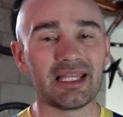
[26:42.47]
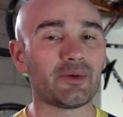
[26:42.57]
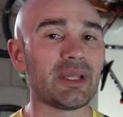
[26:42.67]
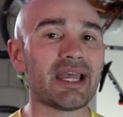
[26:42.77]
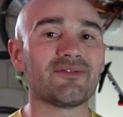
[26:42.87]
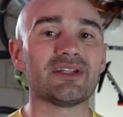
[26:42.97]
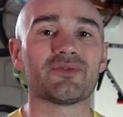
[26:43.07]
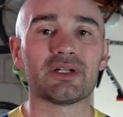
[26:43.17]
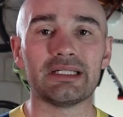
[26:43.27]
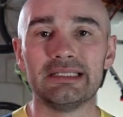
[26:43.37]
Like we have
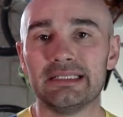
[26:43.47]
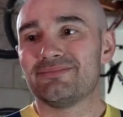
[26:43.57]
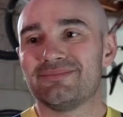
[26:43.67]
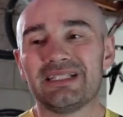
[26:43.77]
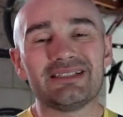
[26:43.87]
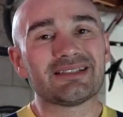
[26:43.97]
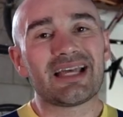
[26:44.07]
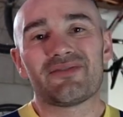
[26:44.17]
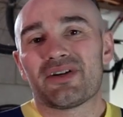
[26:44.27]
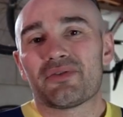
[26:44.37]
different we just
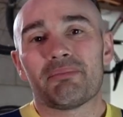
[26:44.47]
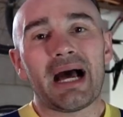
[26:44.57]
have different